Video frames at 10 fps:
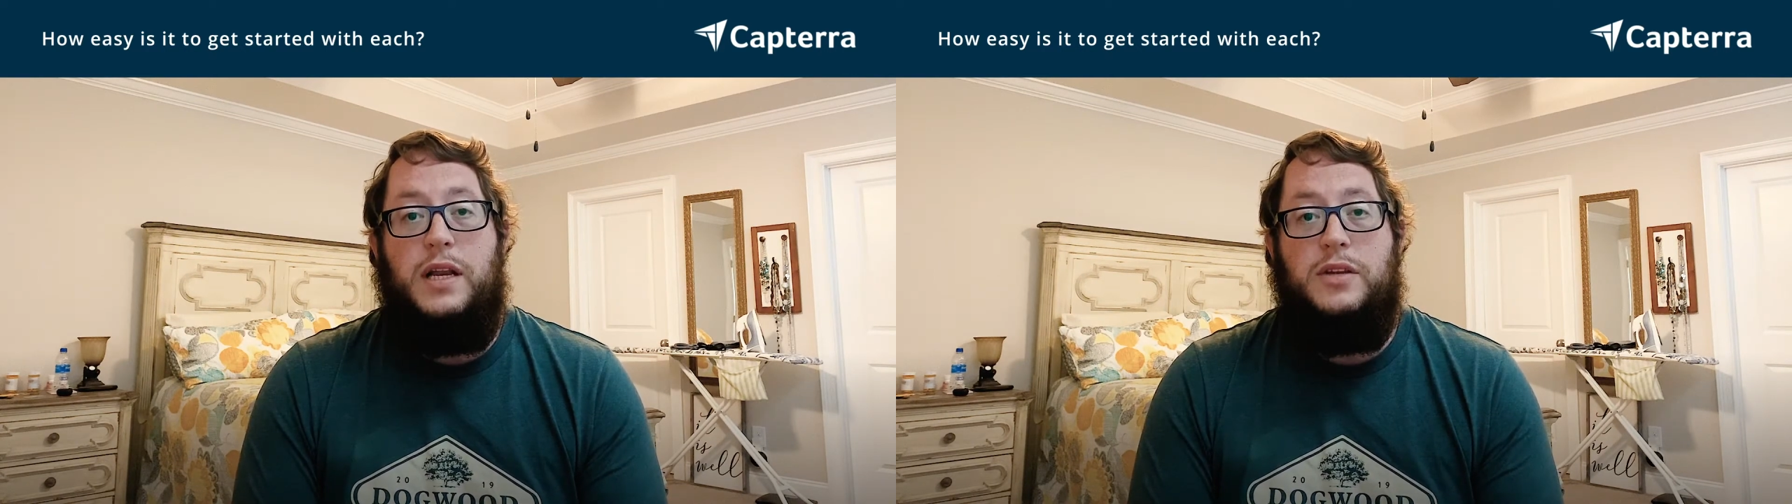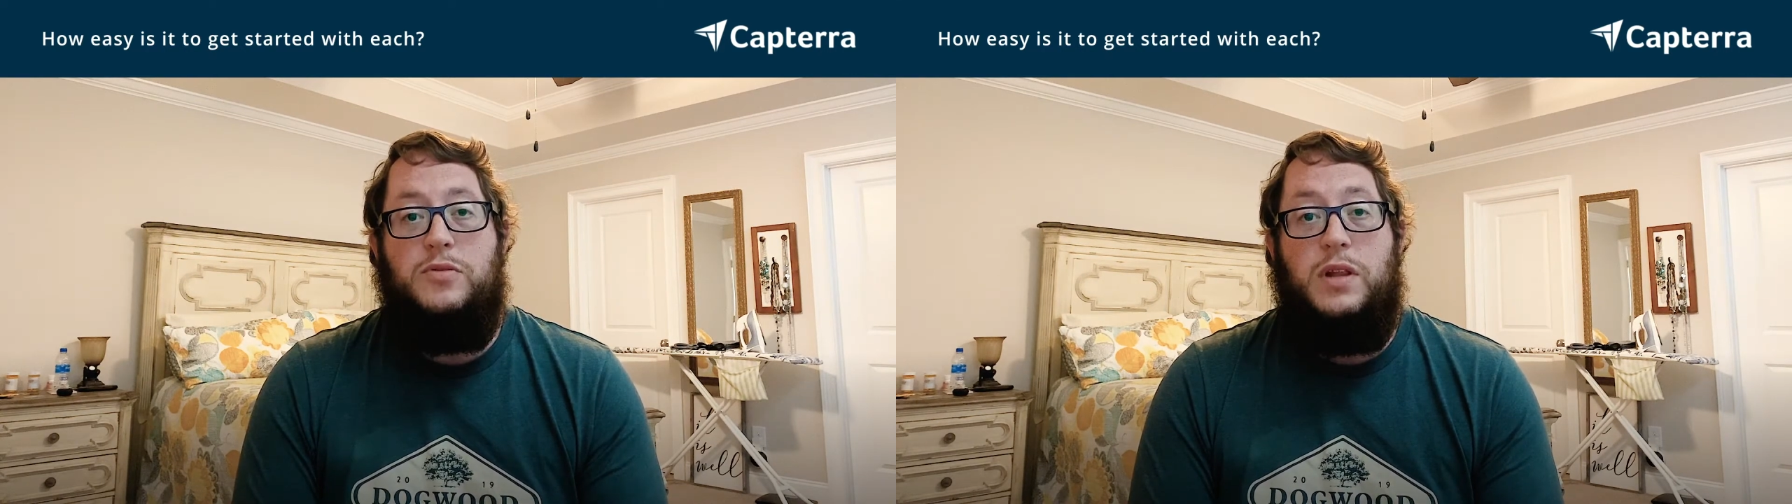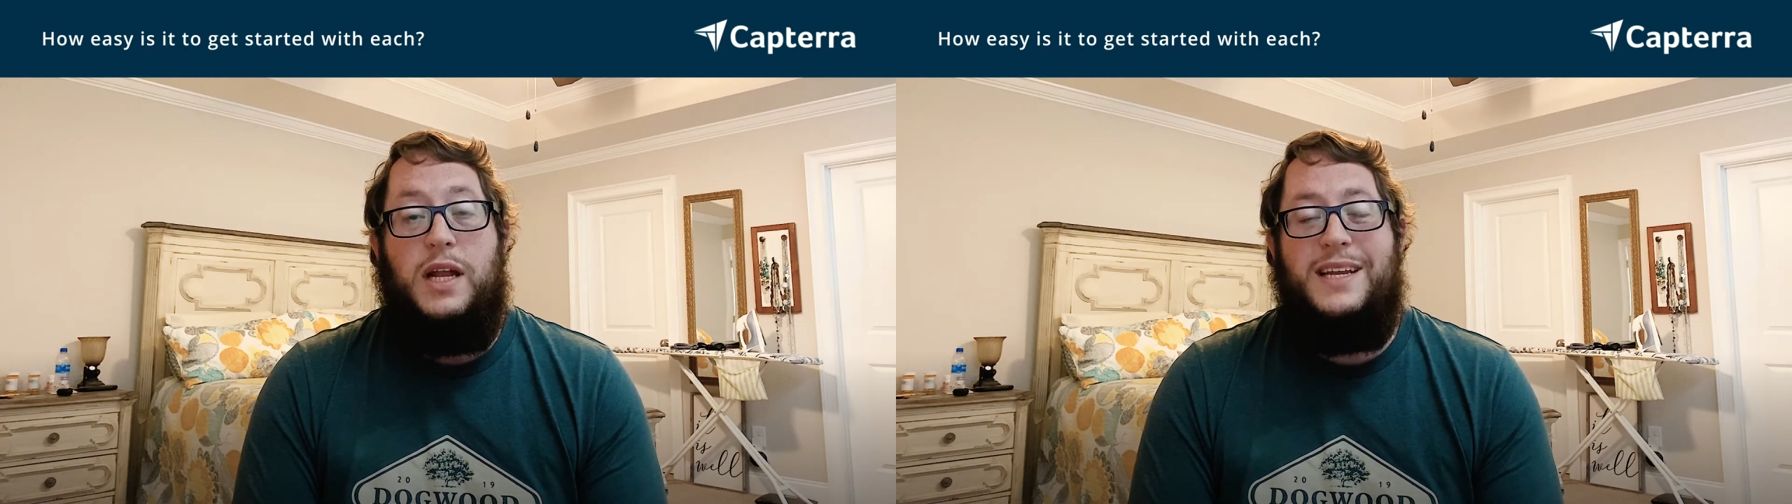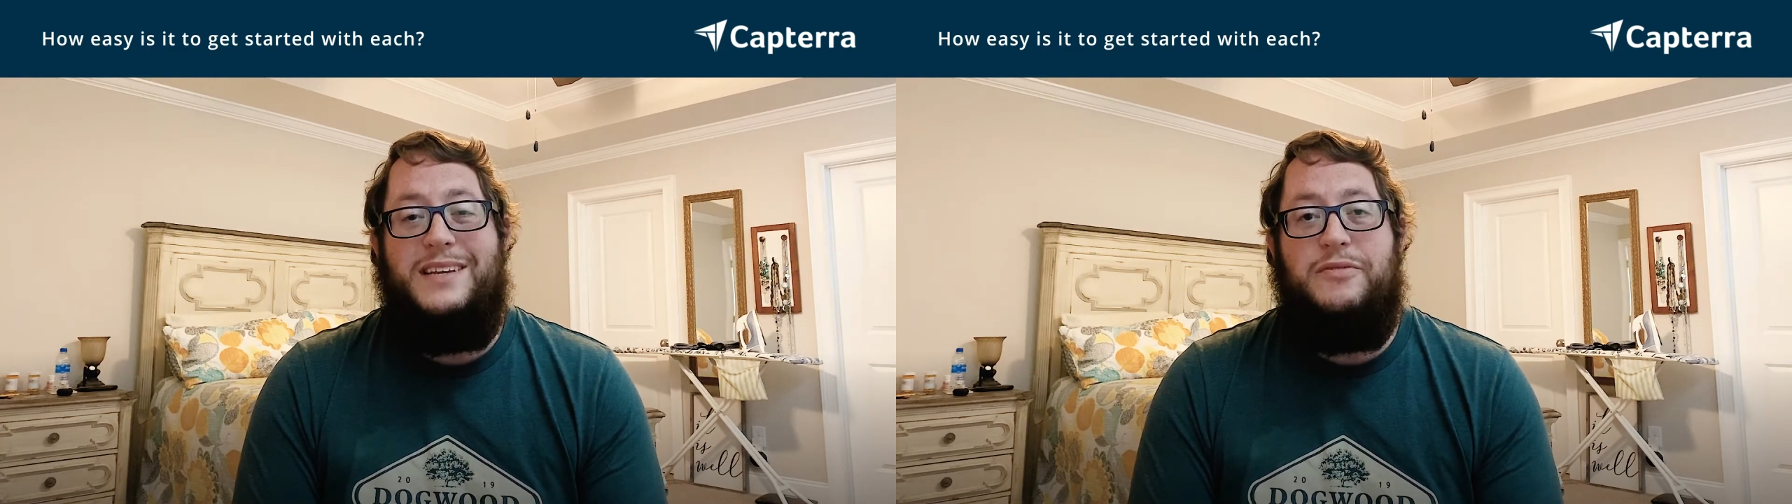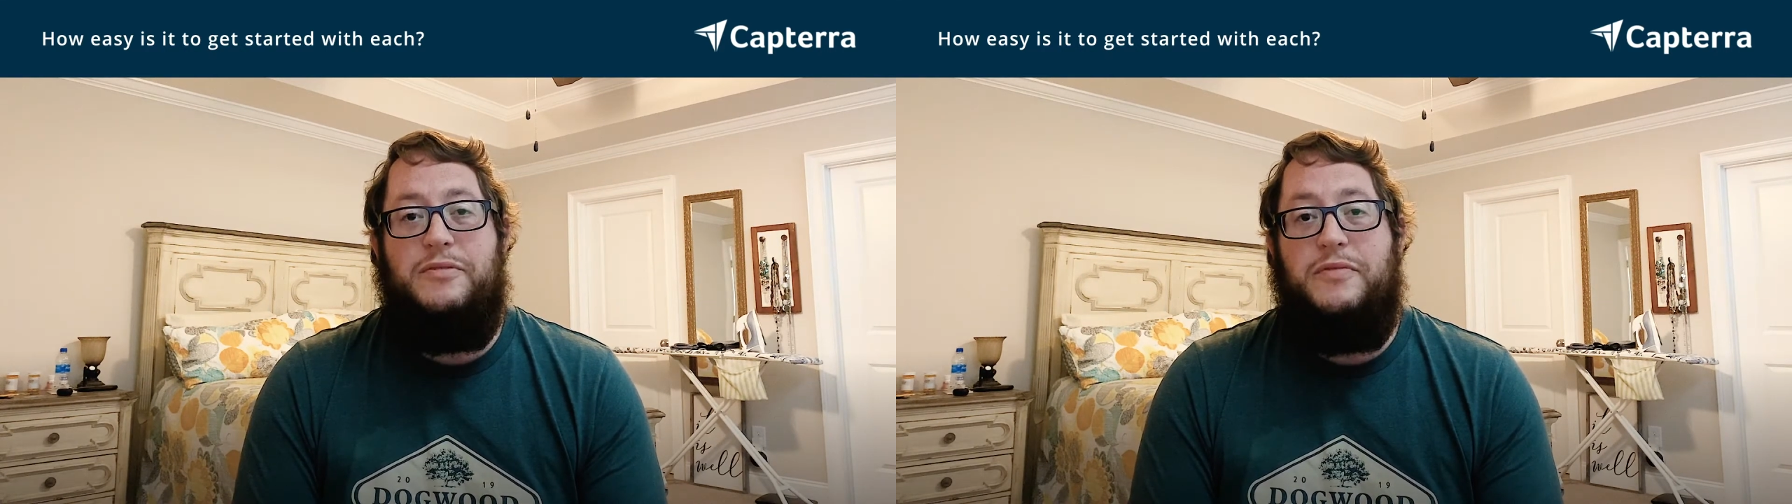into a lot of
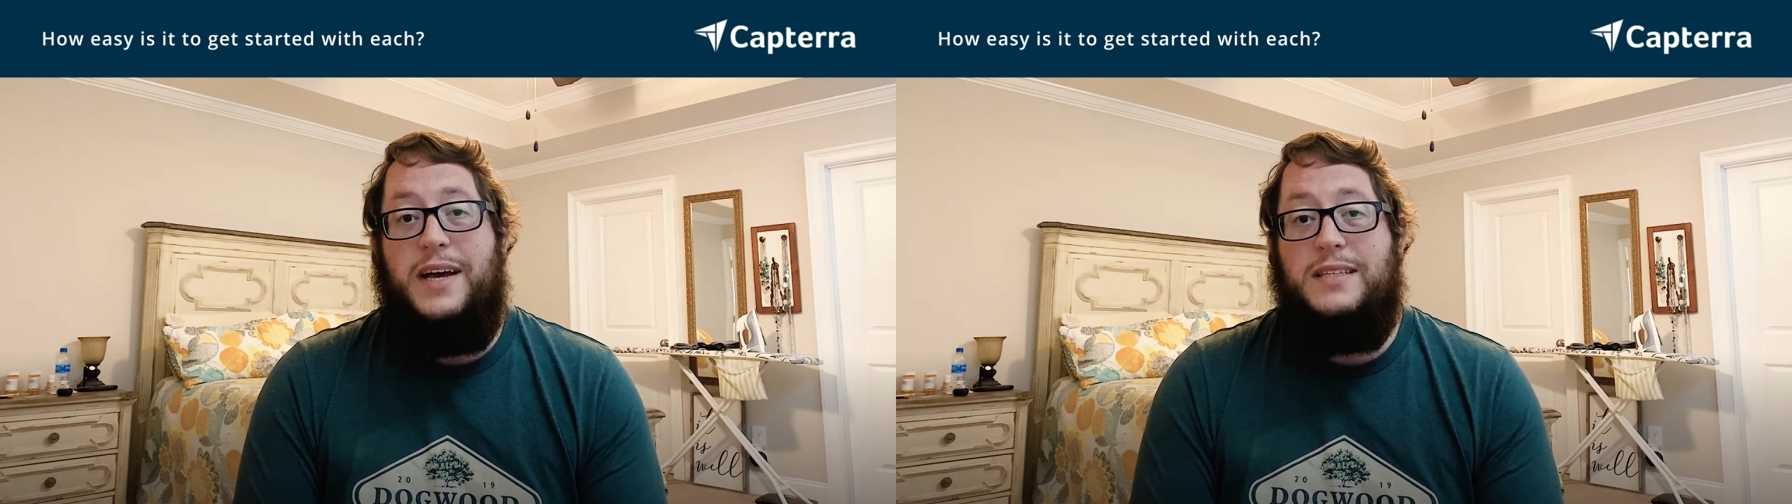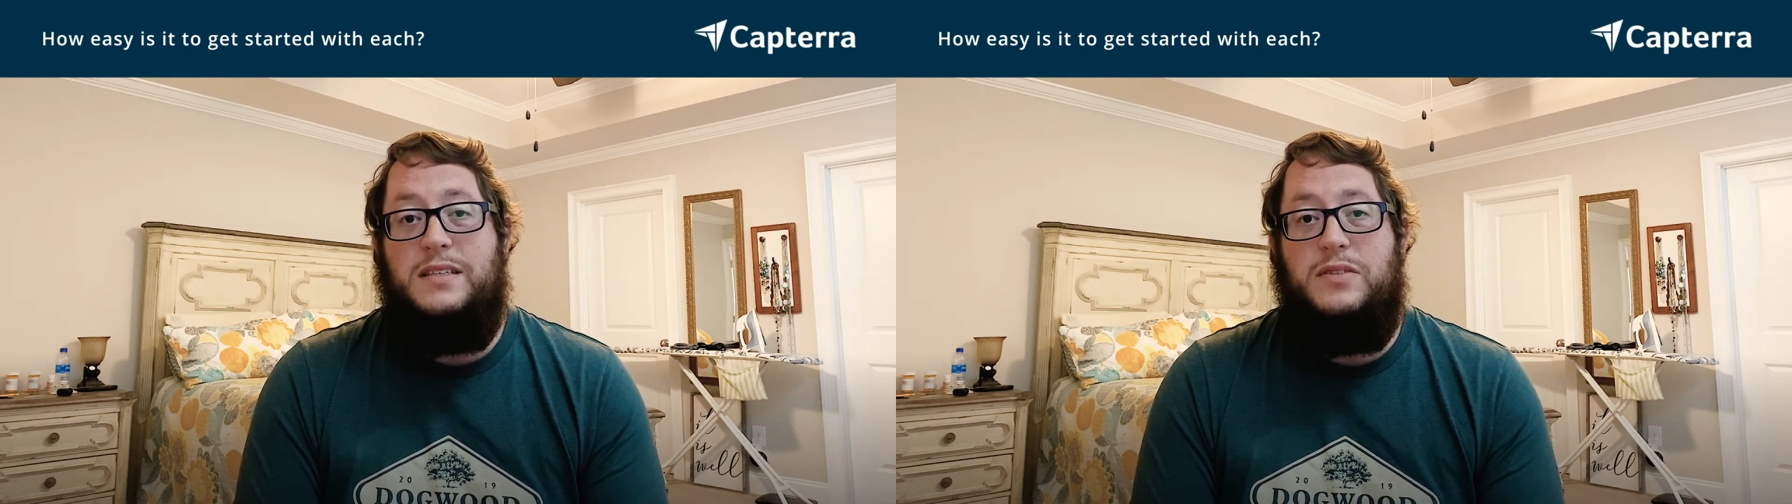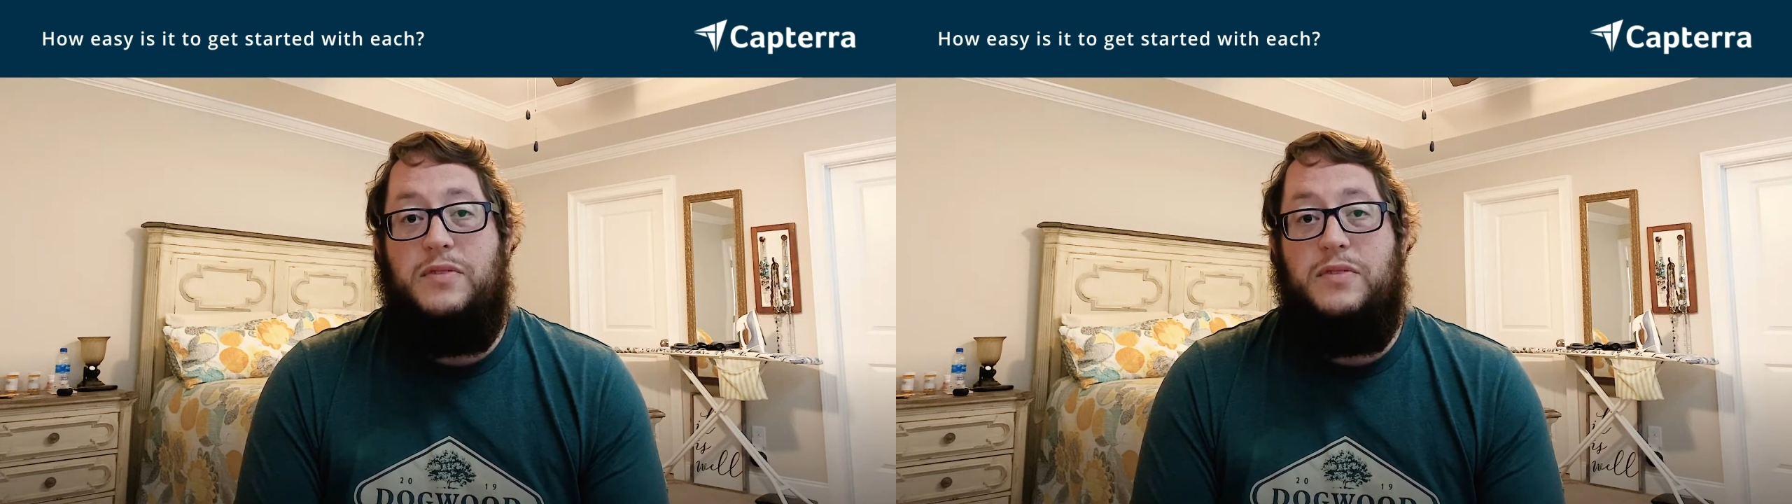different facets